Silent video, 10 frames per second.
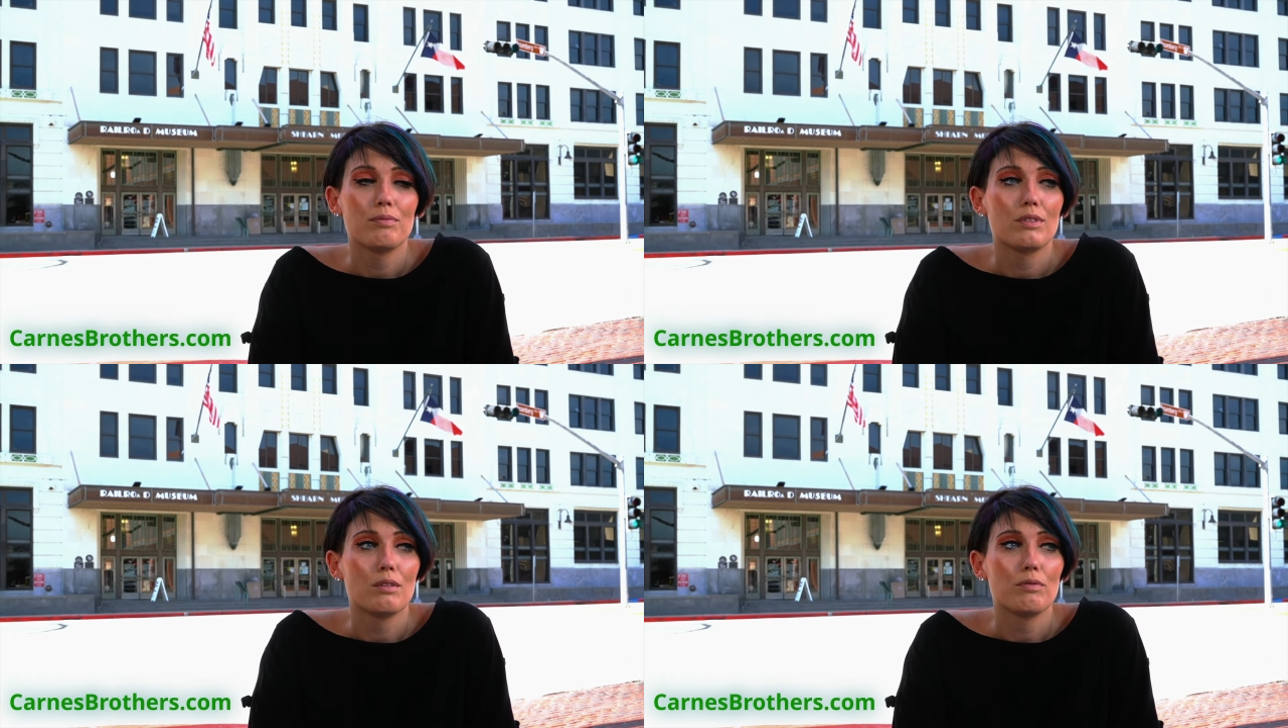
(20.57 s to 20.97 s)

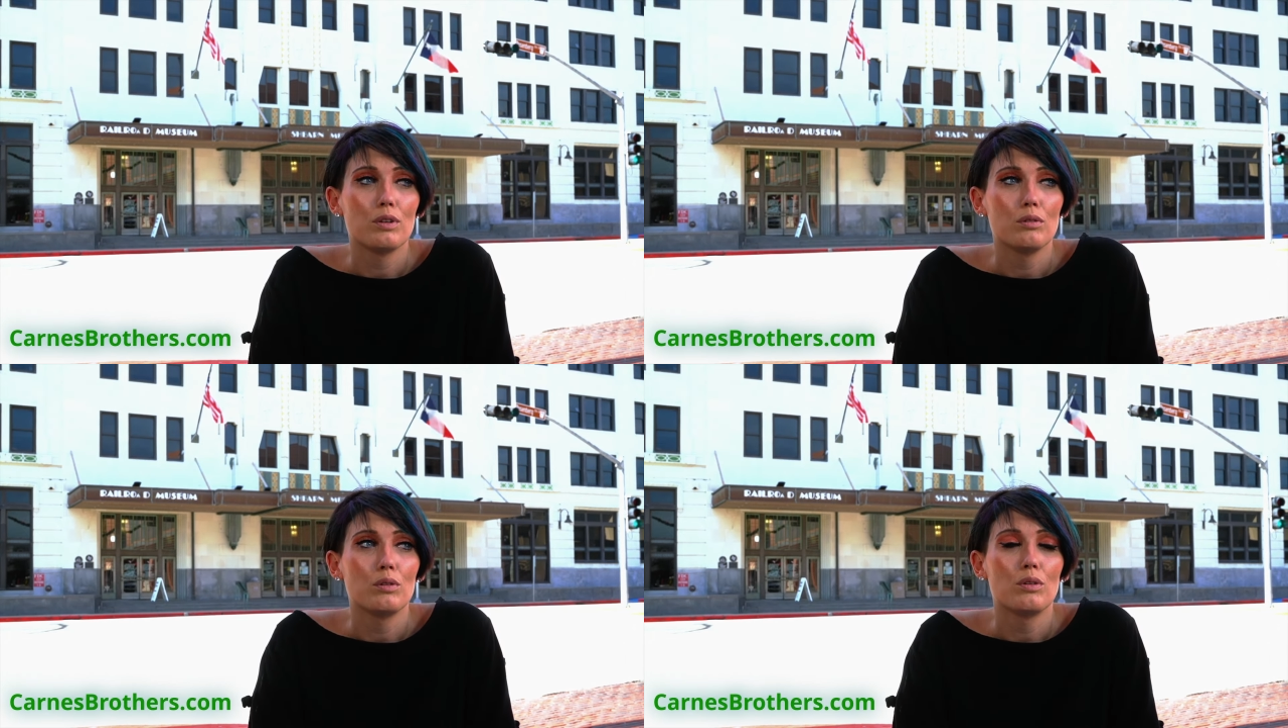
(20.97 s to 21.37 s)
the
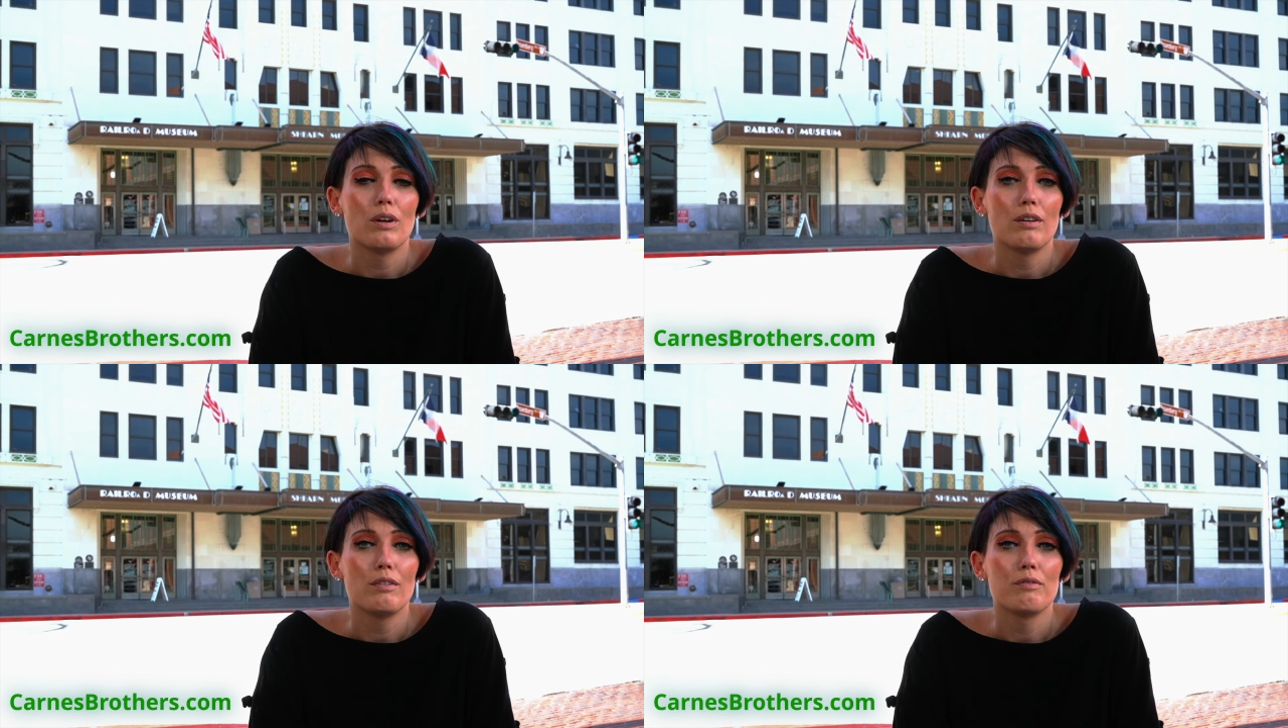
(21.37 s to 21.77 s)
funeral
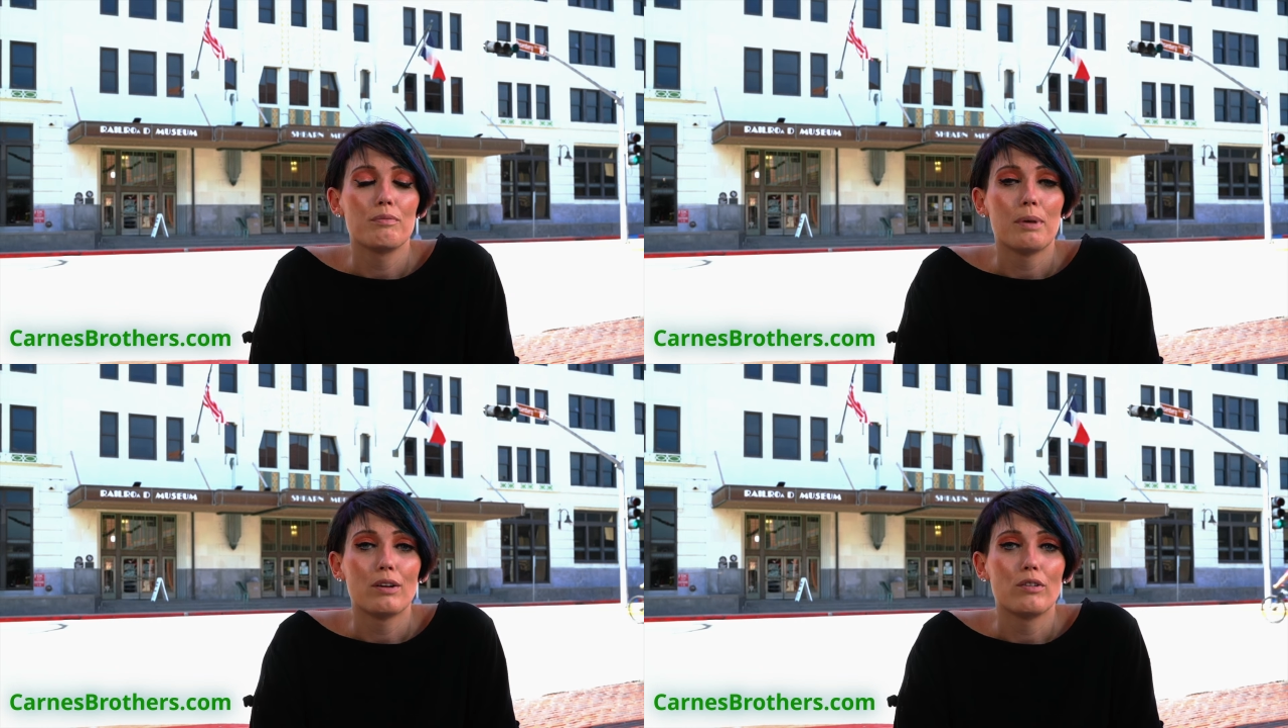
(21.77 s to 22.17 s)
of
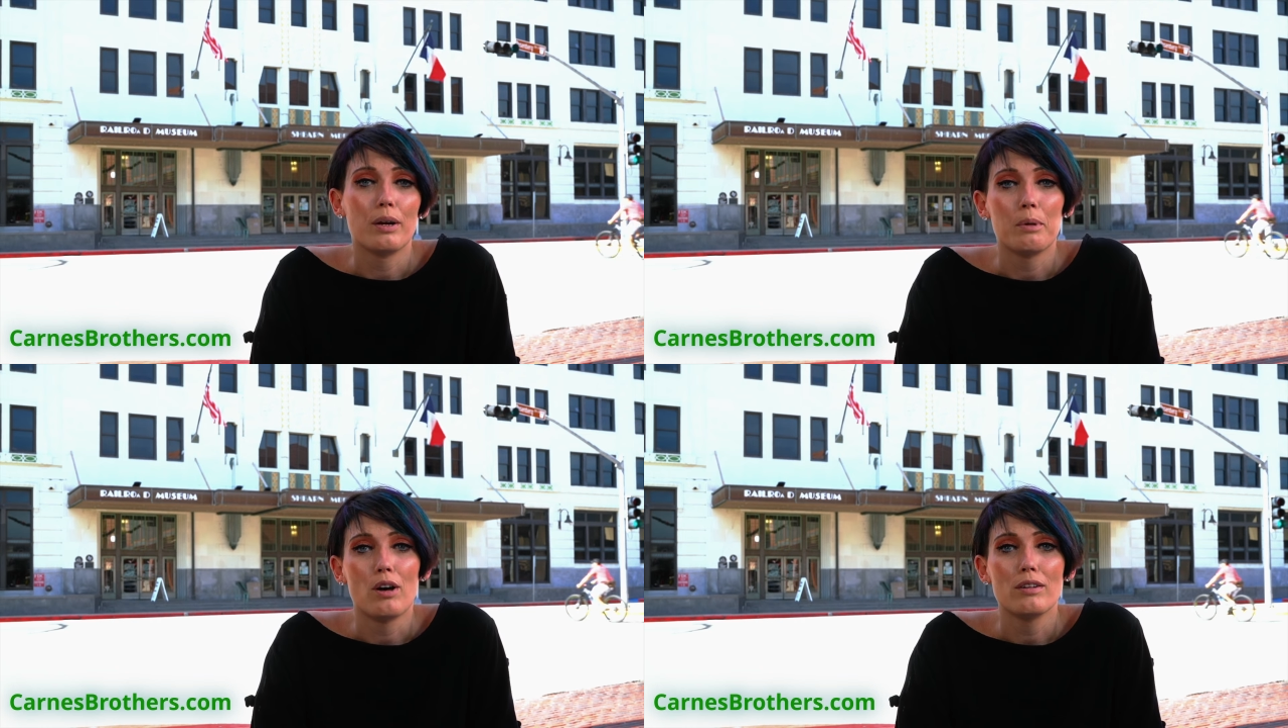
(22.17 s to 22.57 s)
my
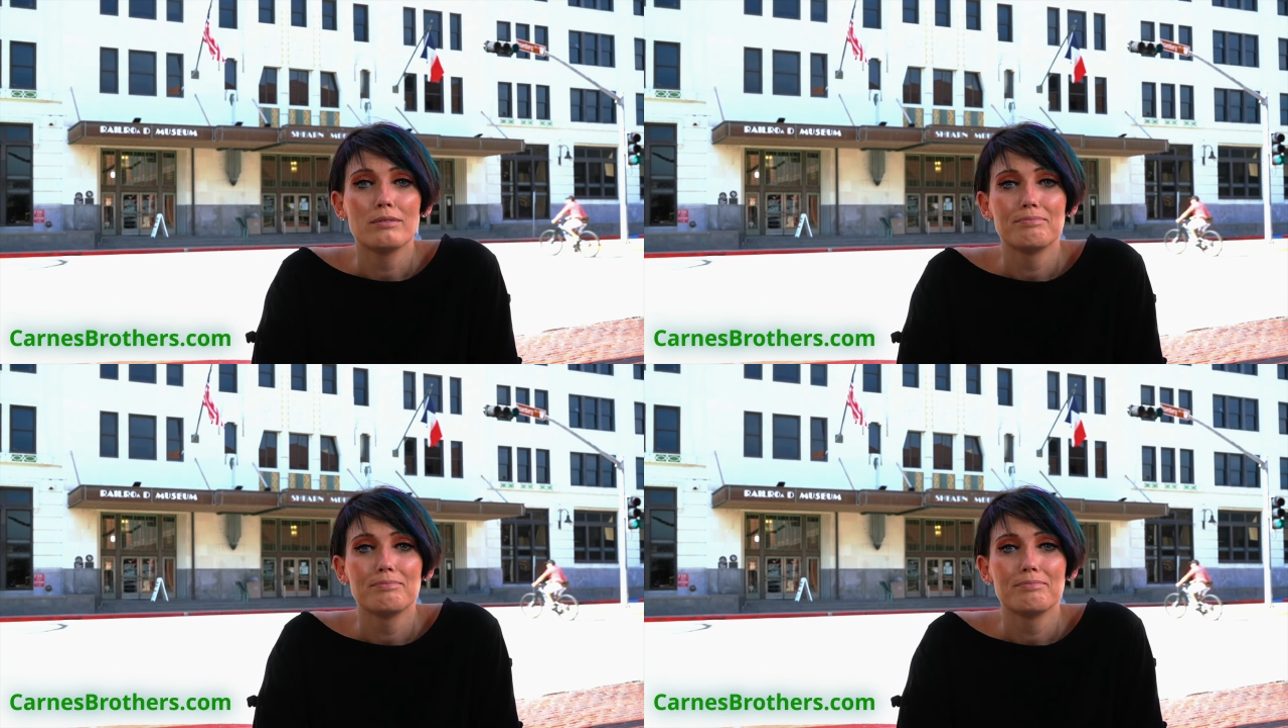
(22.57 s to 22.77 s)
grandma,